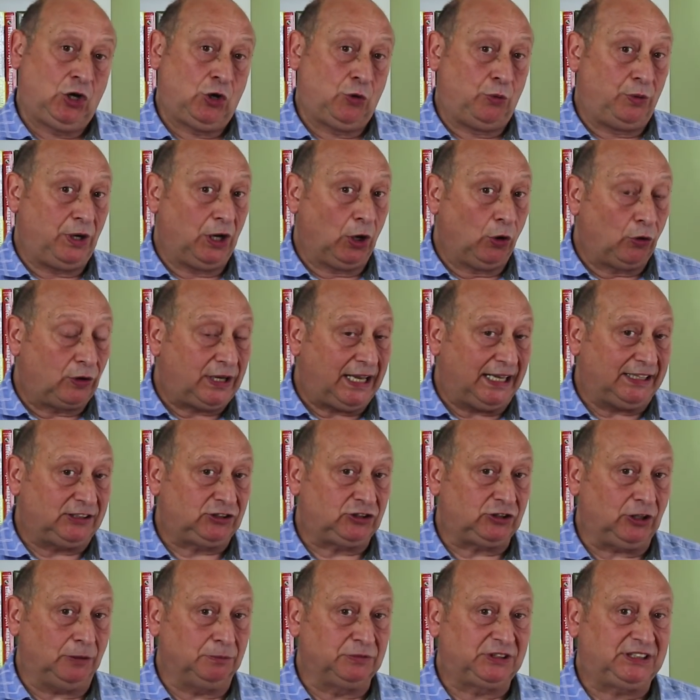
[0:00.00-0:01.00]
We look at
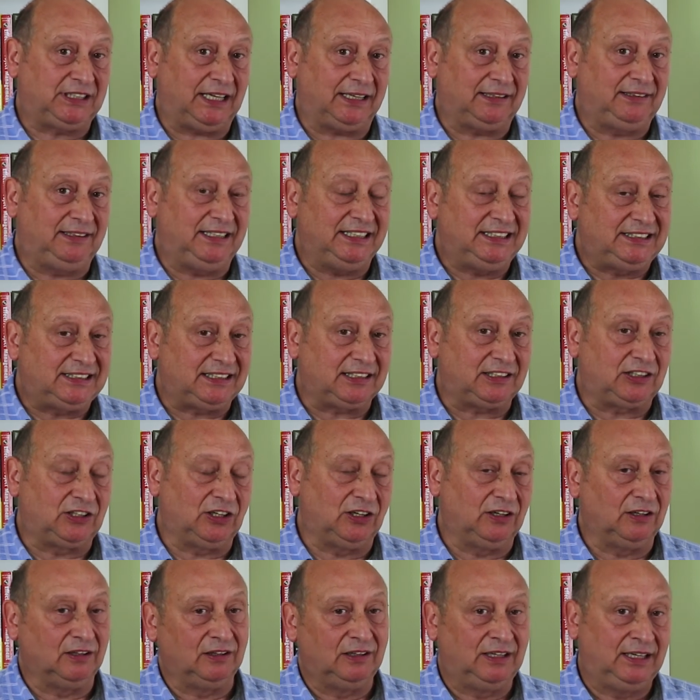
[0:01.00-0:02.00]
some
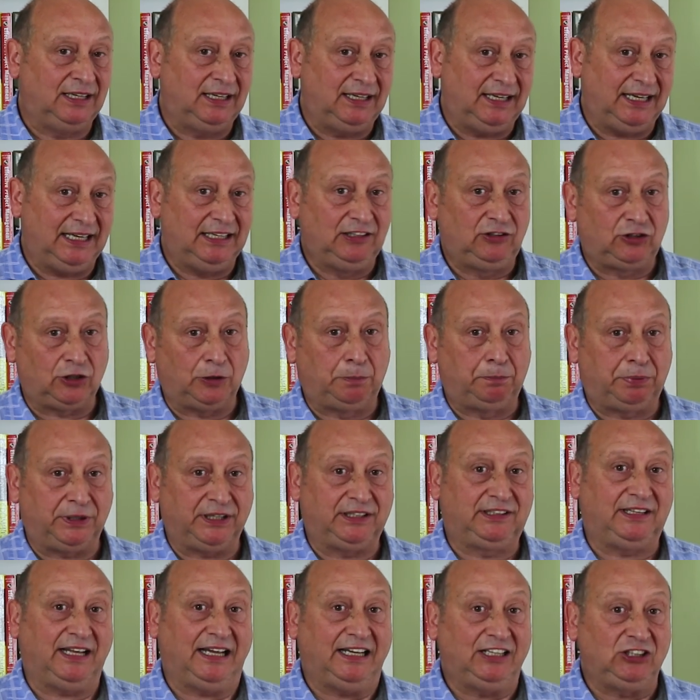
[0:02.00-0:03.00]
statistical
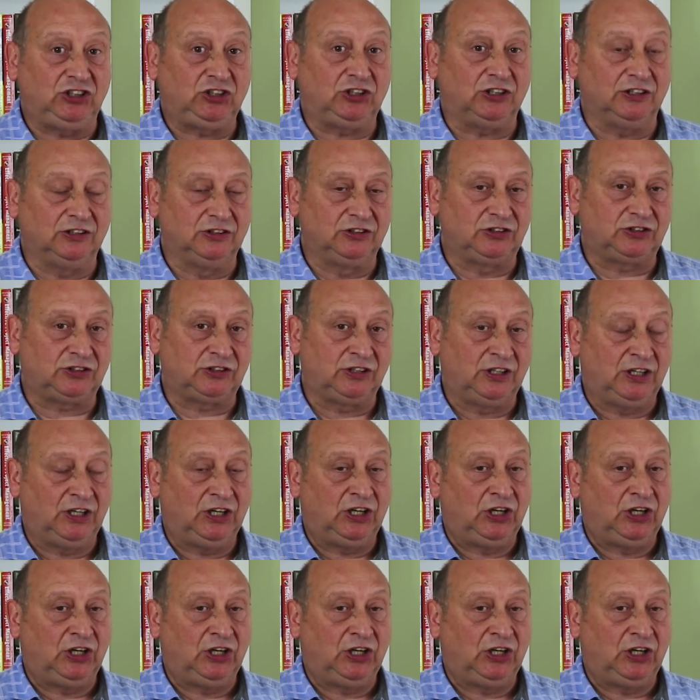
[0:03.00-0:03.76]
interpretations,